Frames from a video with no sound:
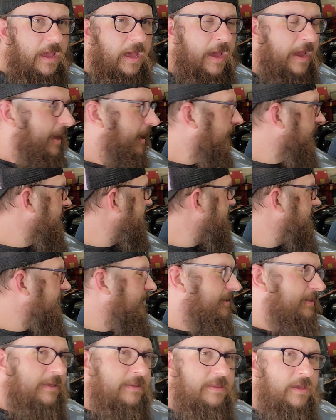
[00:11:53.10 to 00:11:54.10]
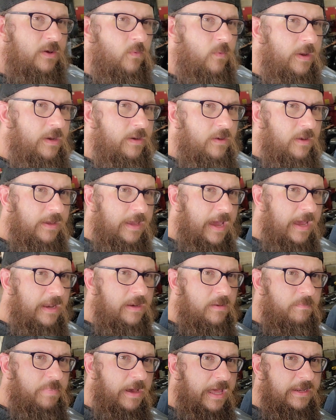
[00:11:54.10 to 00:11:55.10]
I honestly think that when
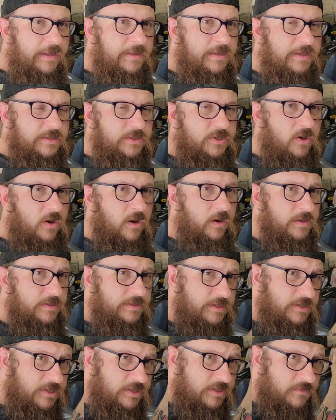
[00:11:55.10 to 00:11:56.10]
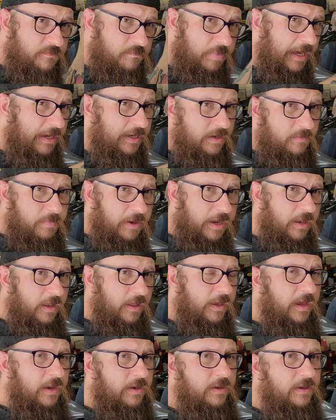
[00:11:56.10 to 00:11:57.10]
Lagonda bodied this car, because this is bodied by
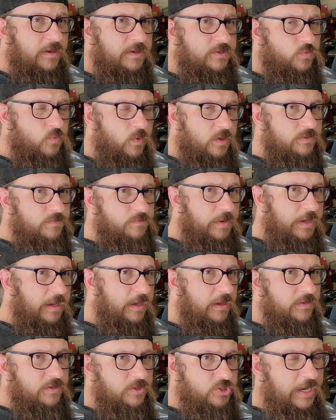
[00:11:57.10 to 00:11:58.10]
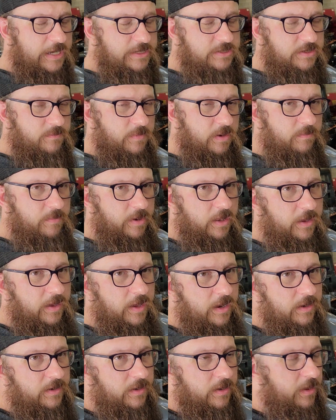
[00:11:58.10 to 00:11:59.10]
Lagonda as well as being the chassis made by
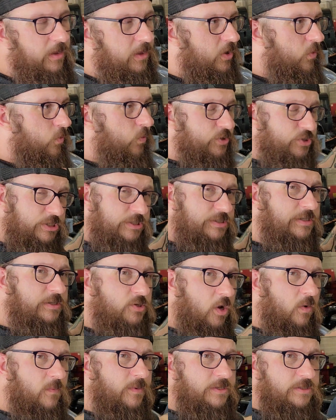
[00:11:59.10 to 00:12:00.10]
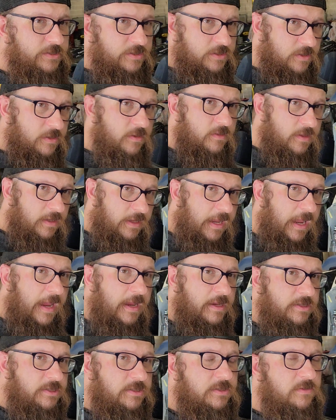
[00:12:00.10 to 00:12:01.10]
Lagonda, which isn't always the
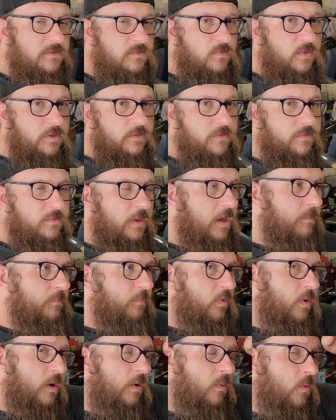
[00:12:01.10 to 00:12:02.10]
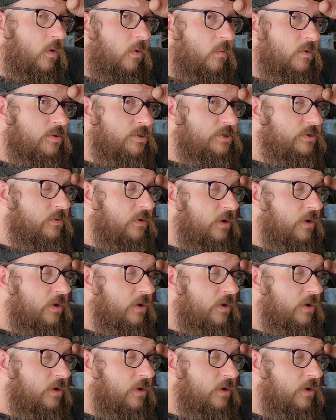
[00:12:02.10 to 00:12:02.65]
case with pre-World War II